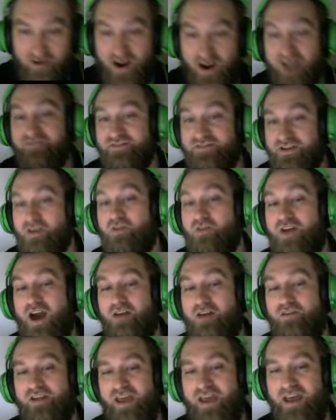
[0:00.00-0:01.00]
I have zero
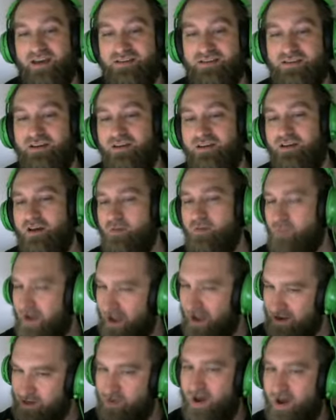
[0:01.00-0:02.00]
counter in hand, but
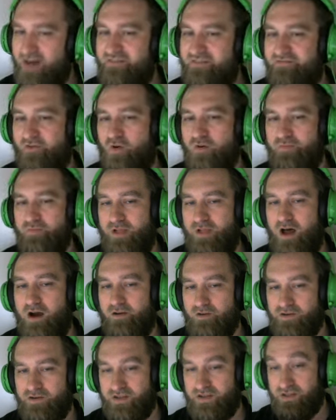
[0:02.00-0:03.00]
I do have four
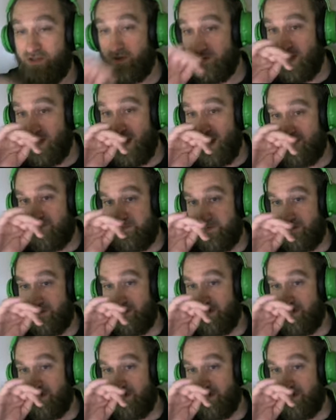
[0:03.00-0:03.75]
blockers and two life.